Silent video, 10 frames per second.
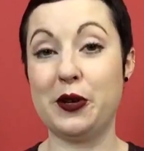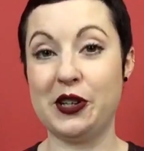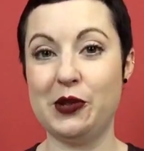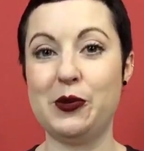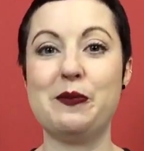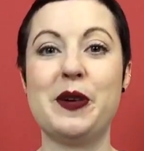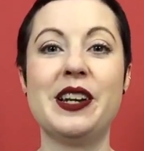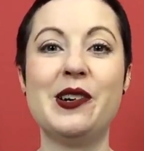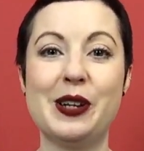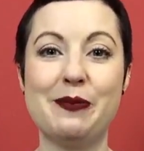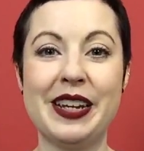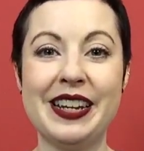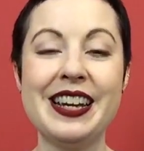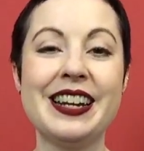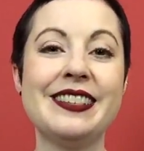and she wouldn't mind holding my
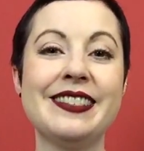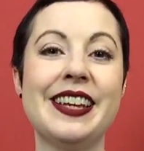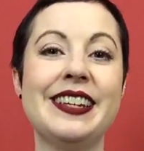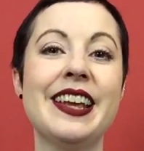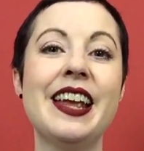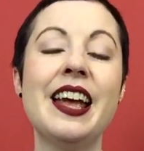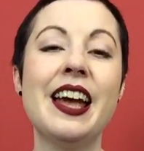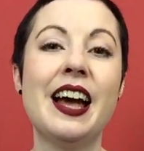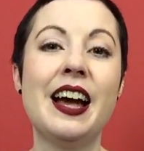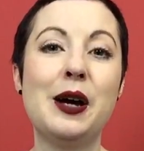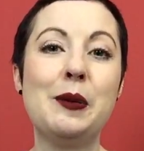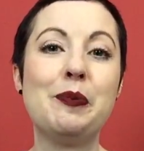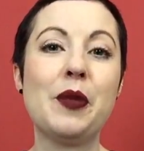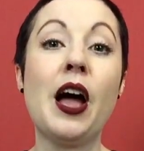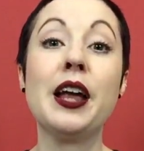yarn, I said,
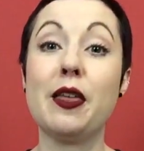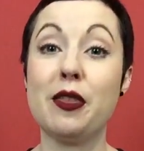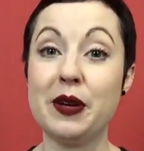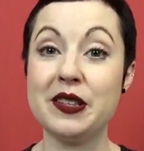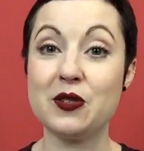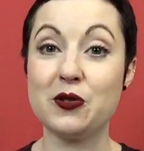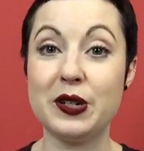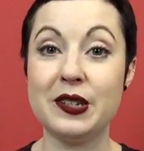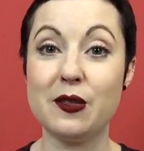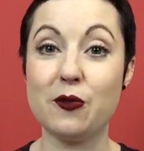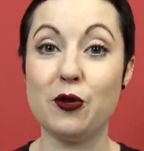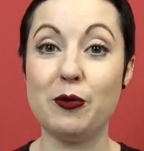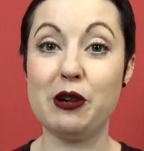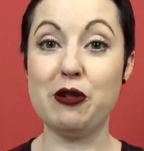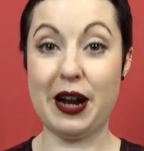I gather my stories through
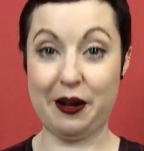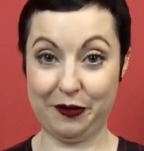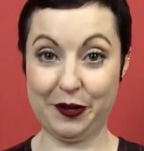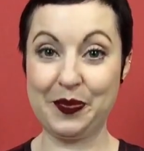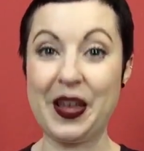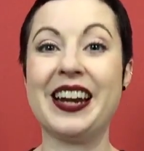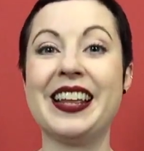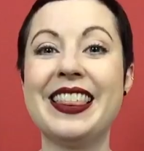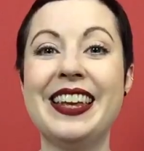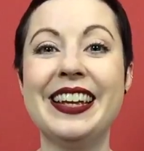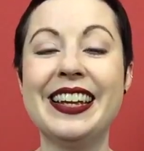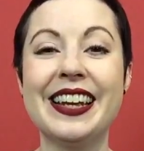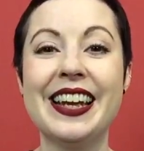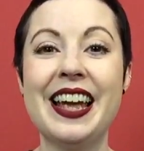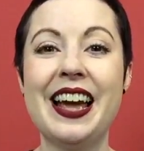my craft. And I think
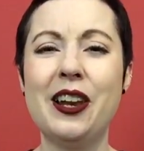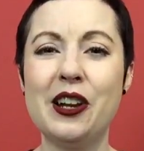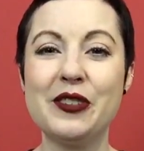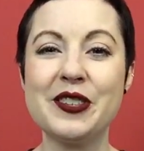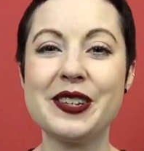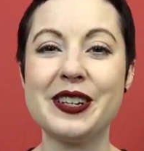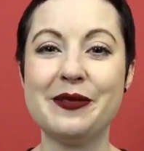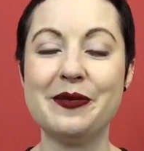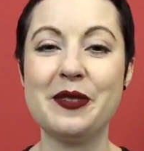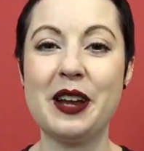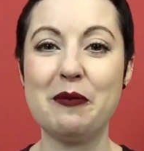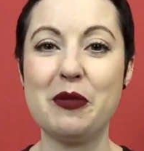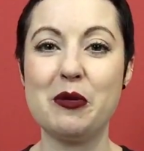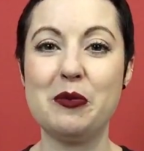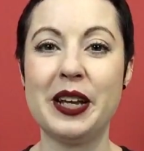a lot of us can
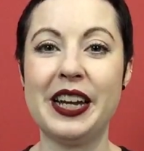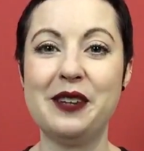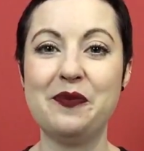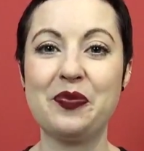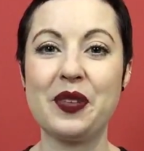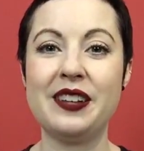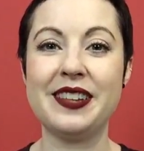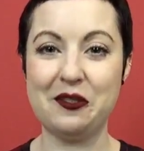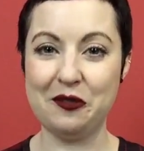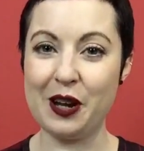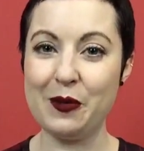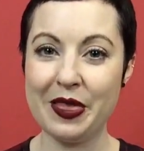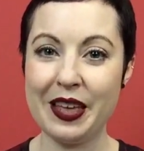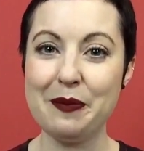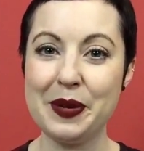probably identify with
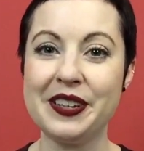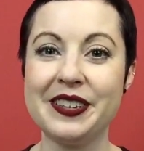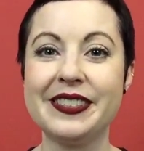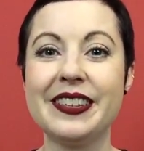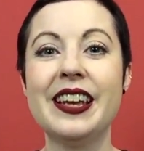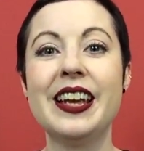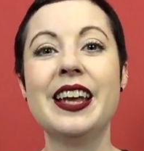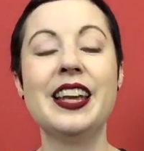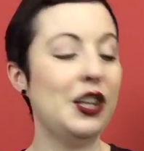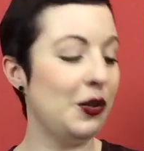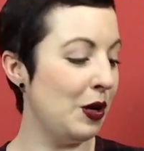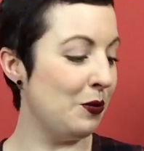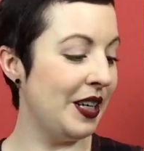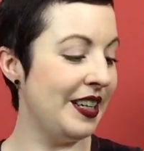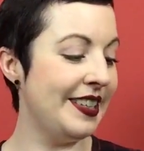that because, you know, when
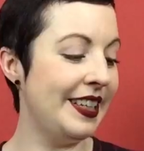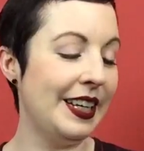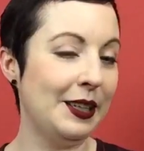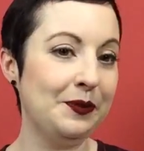we're knitting,